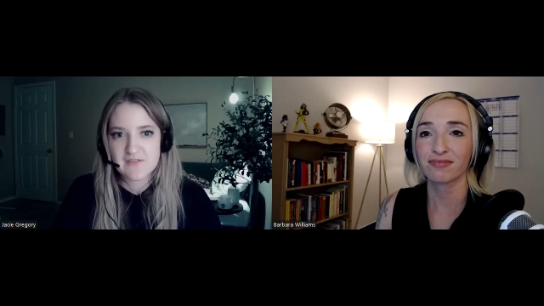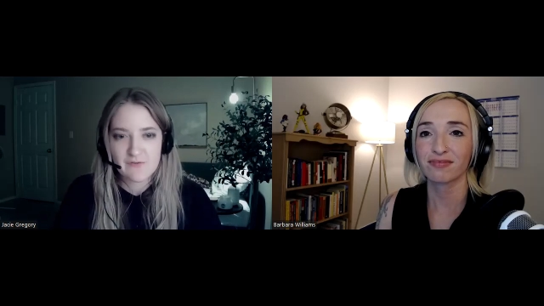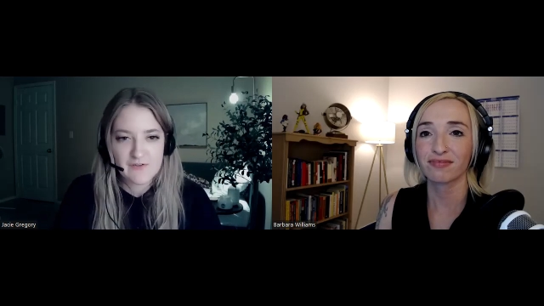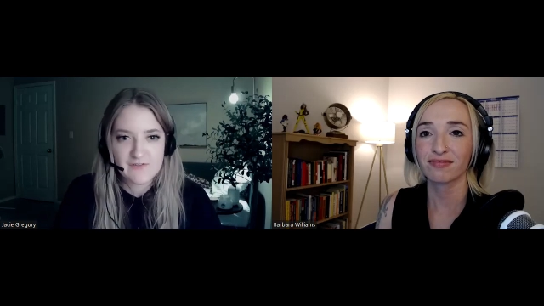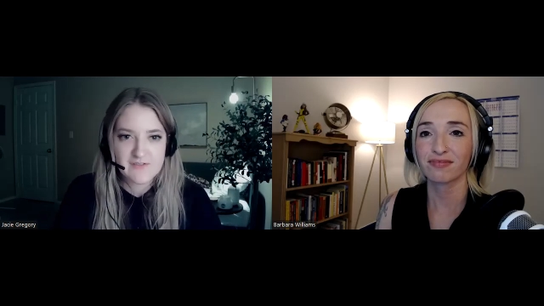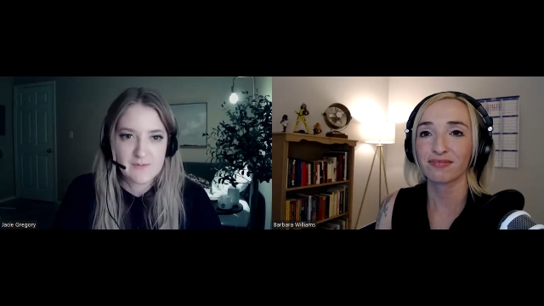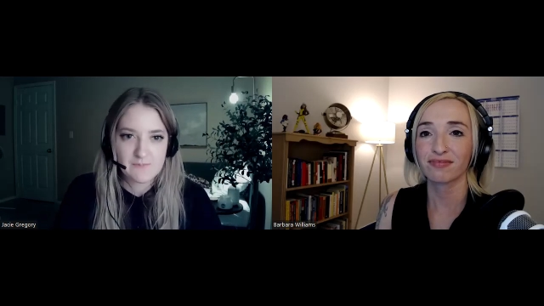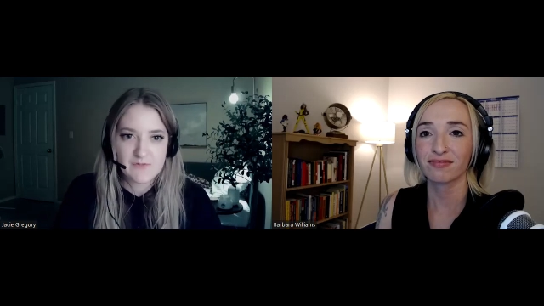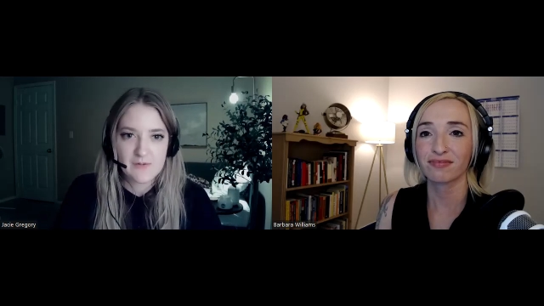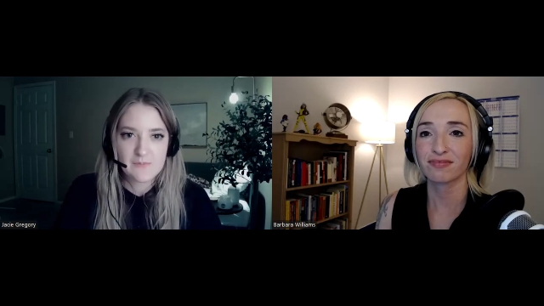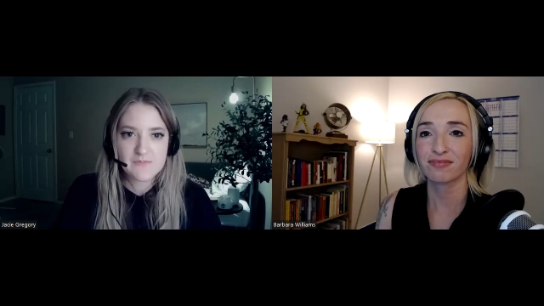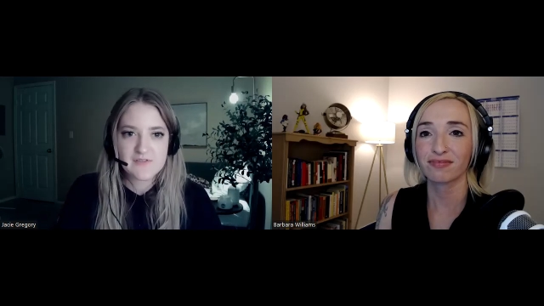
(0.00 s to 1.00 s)
Speaker 1: different
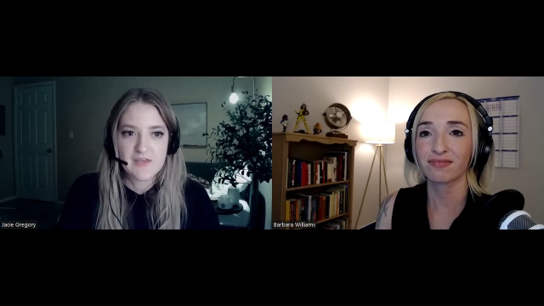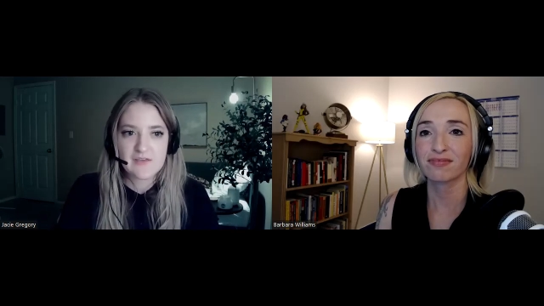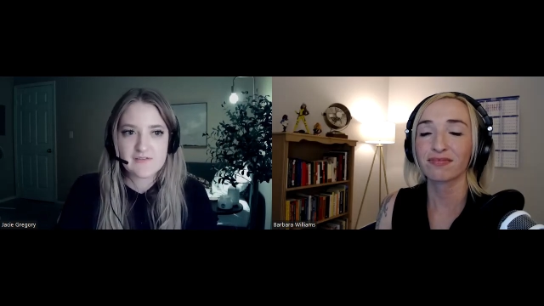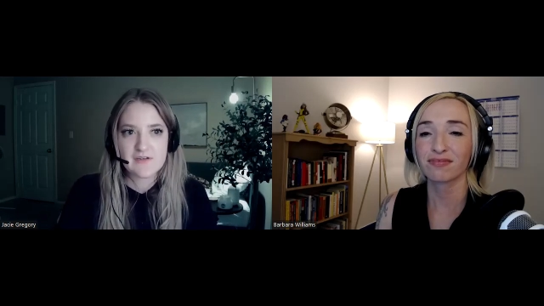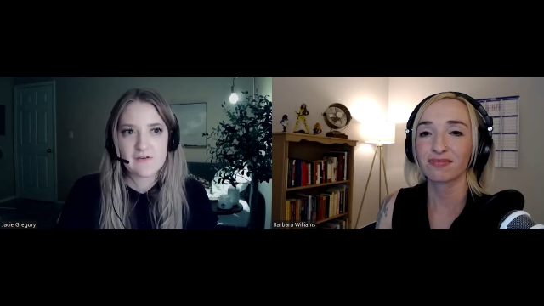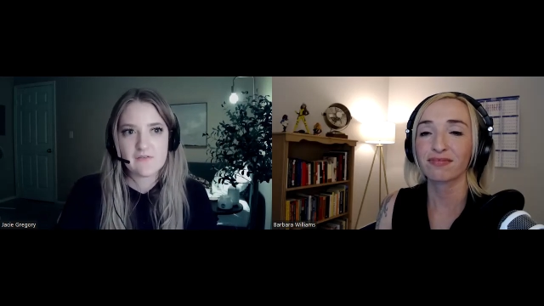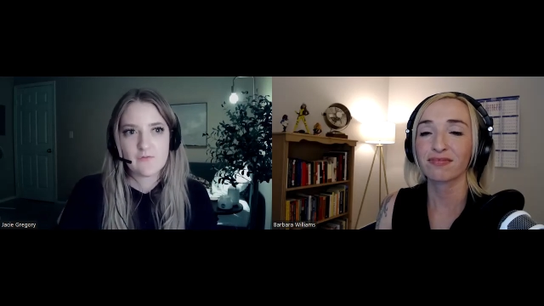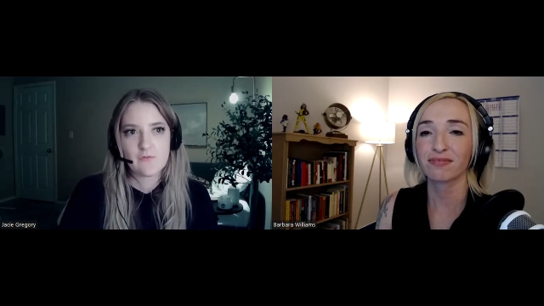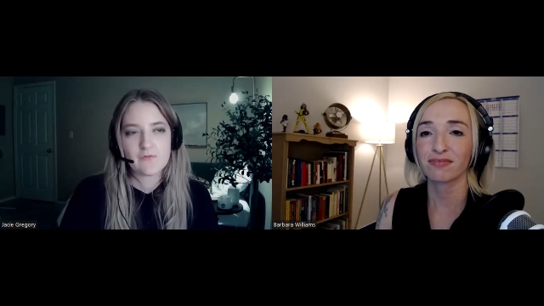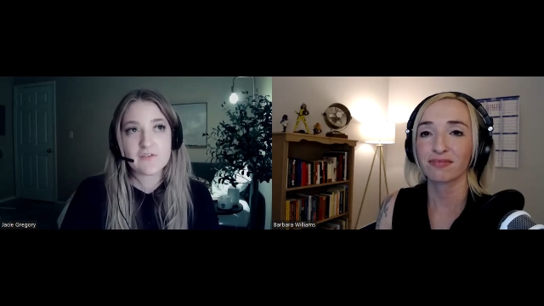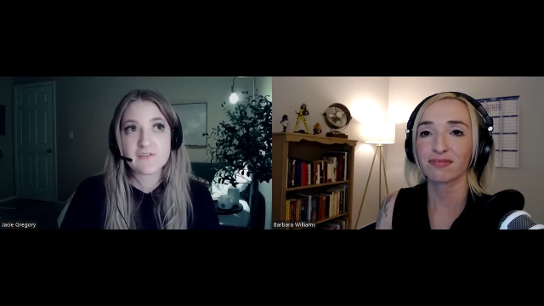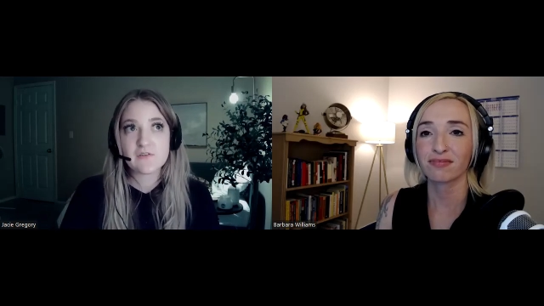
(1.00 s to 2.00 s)
symptoms isn't
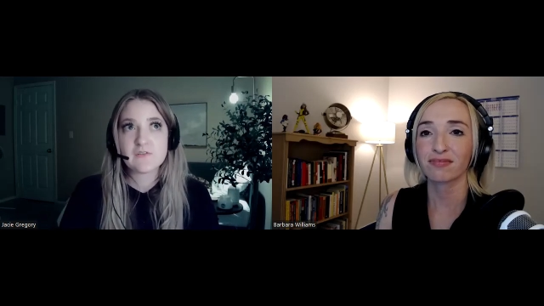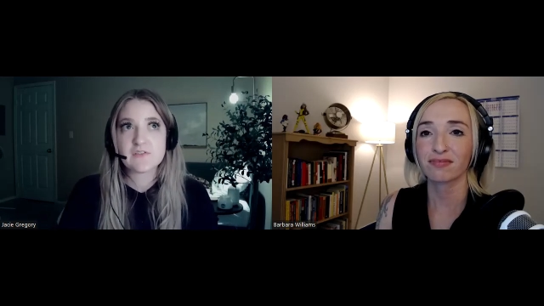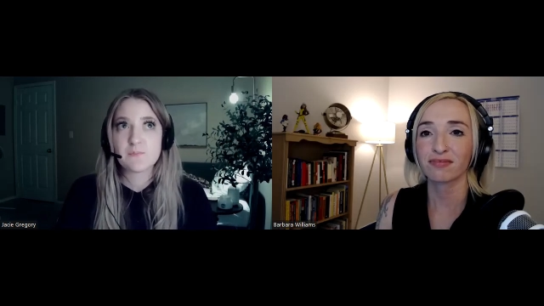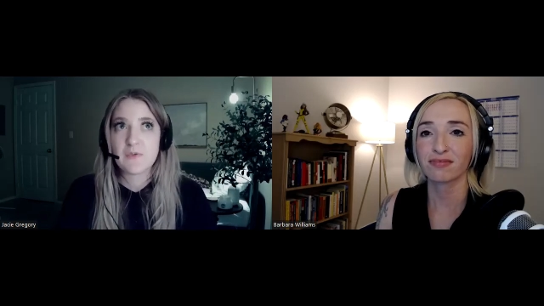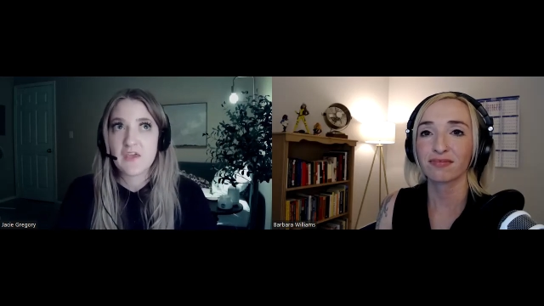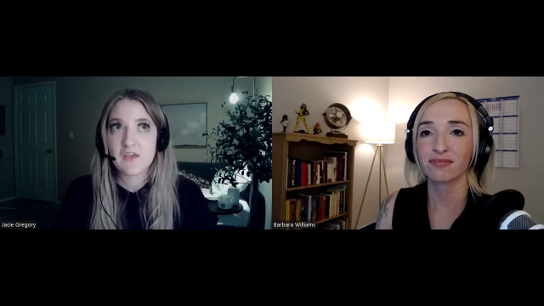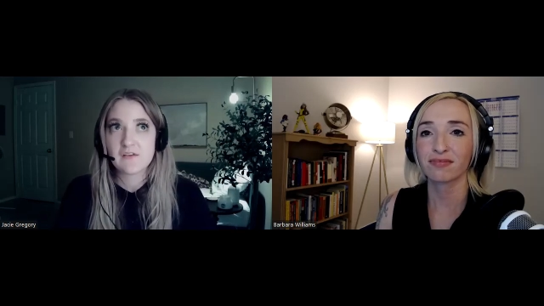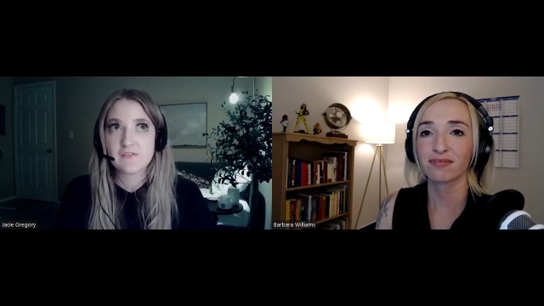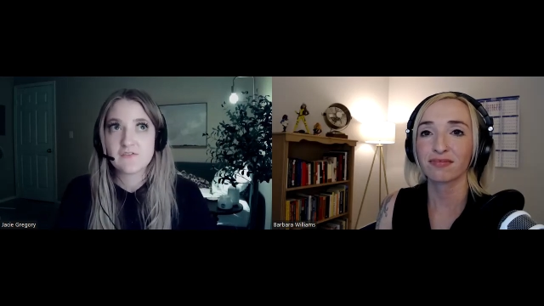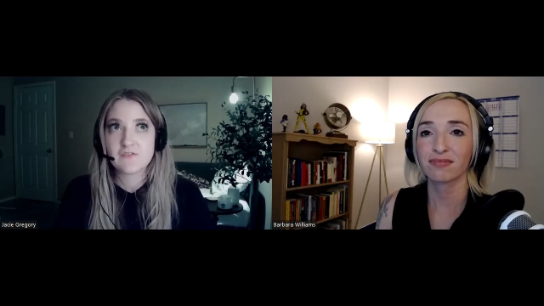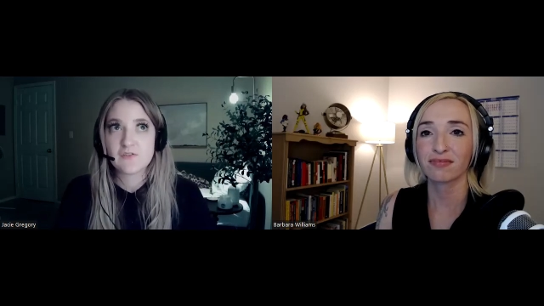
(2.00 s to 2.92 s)
doesn't speak